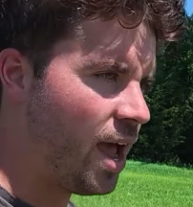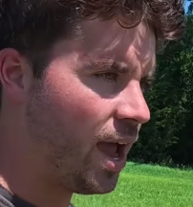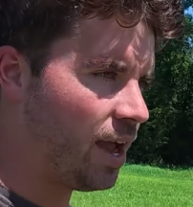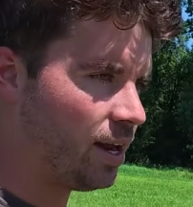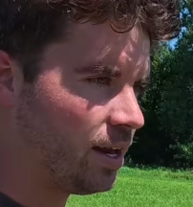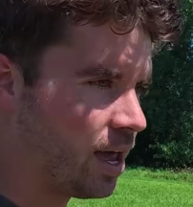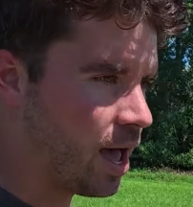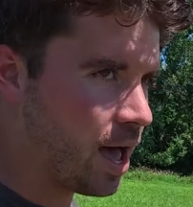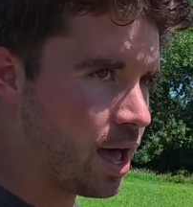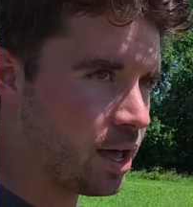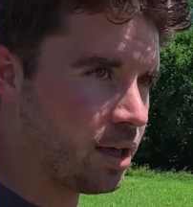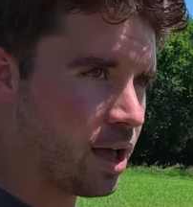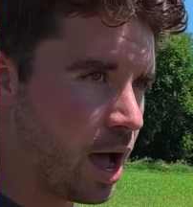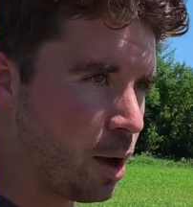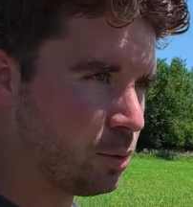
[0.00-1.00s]
And
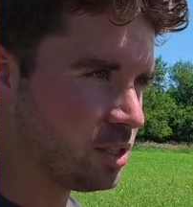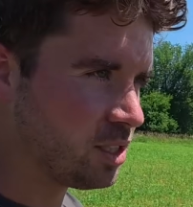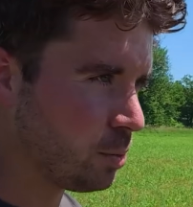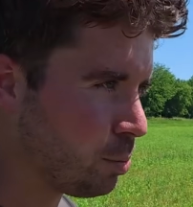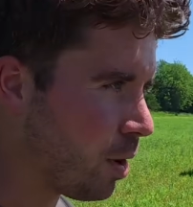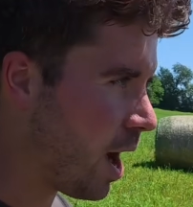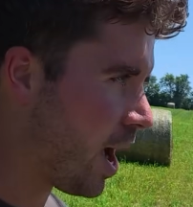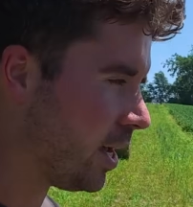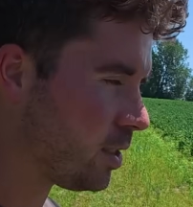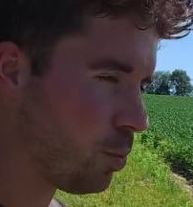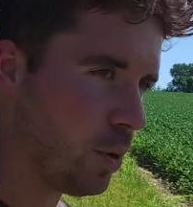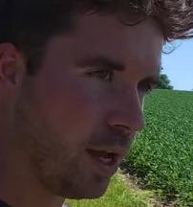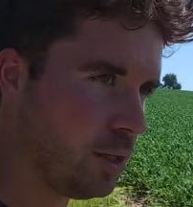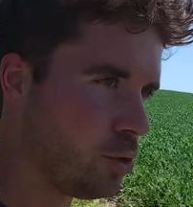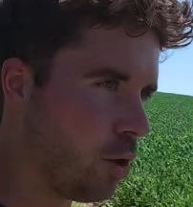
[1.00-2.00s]
I was
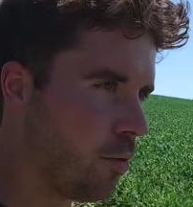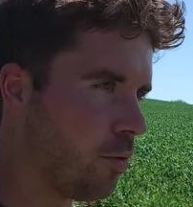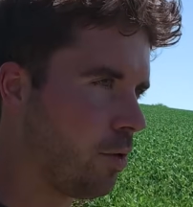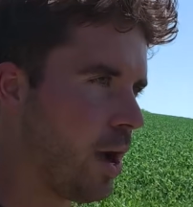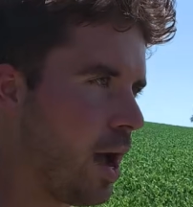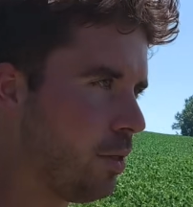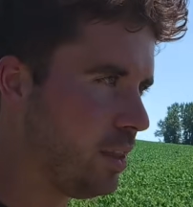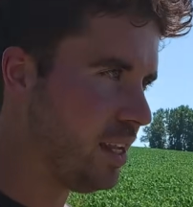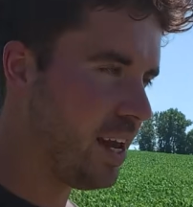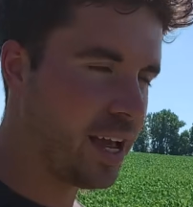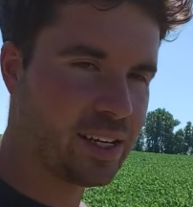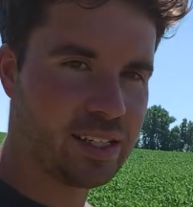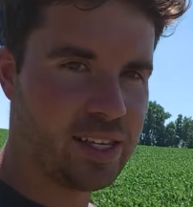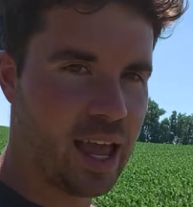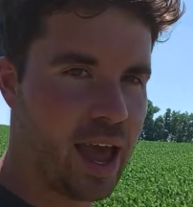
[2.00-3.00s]
surprised when I drove around the
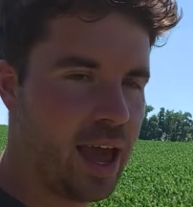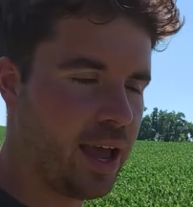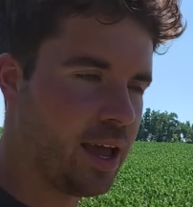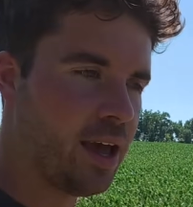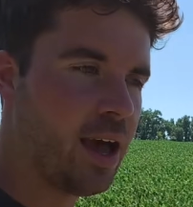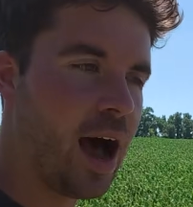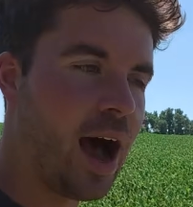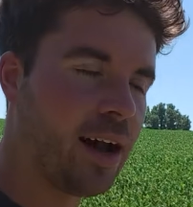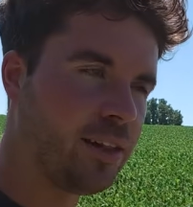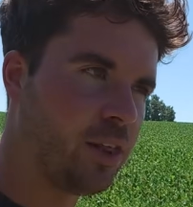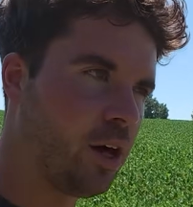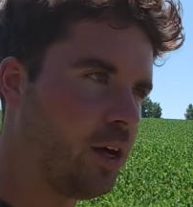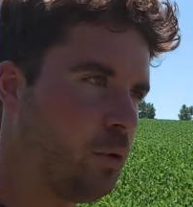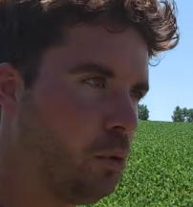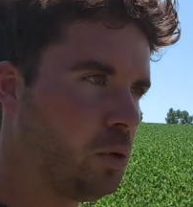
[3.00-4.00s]
next day. I
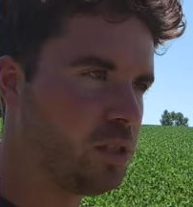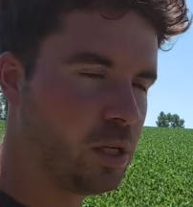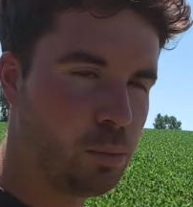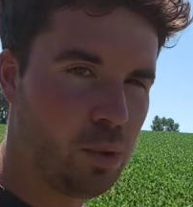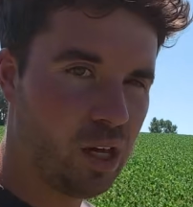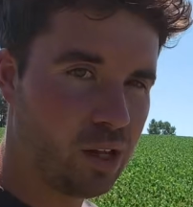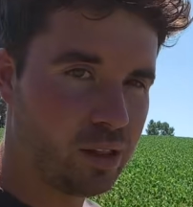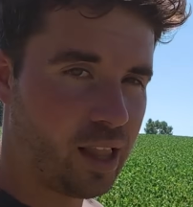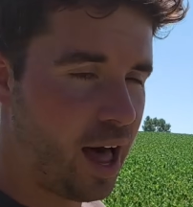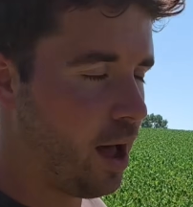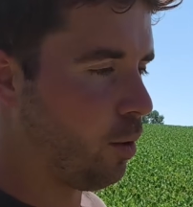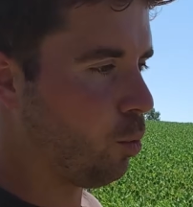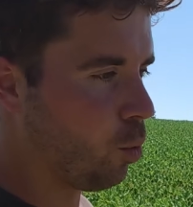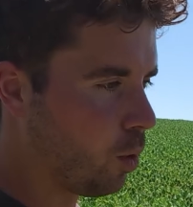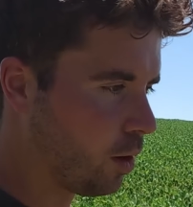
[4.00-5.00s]
thought it was gonna be a
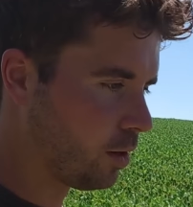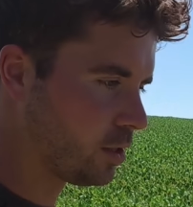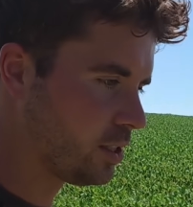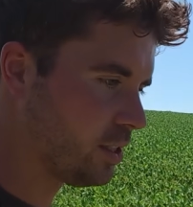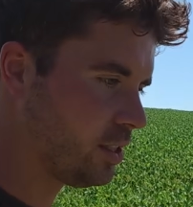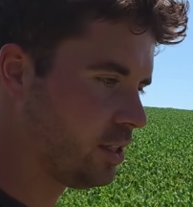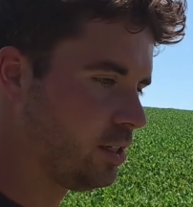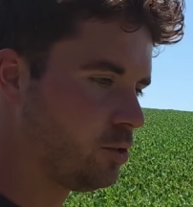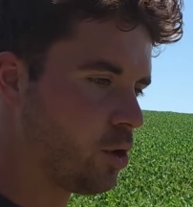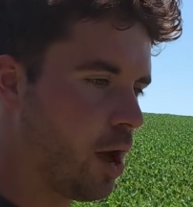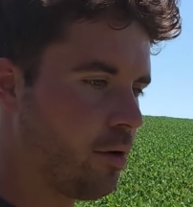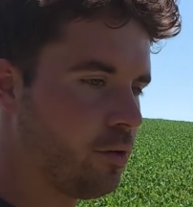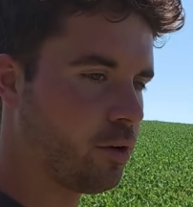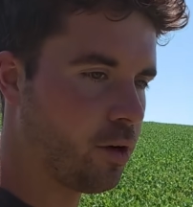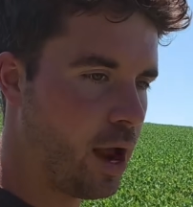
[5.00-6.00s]
lot worse
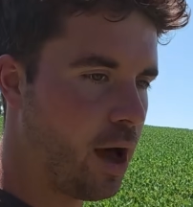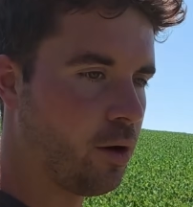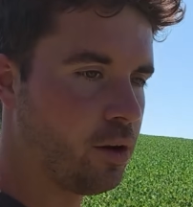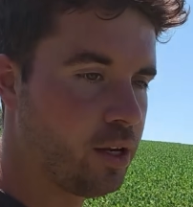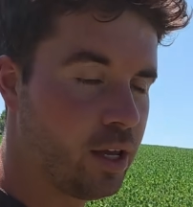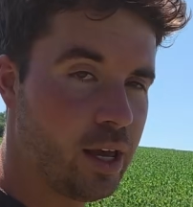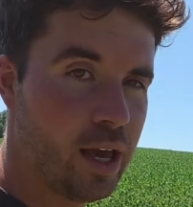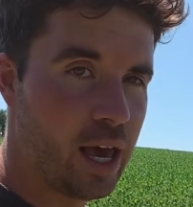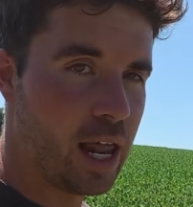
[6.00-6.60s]
driving around.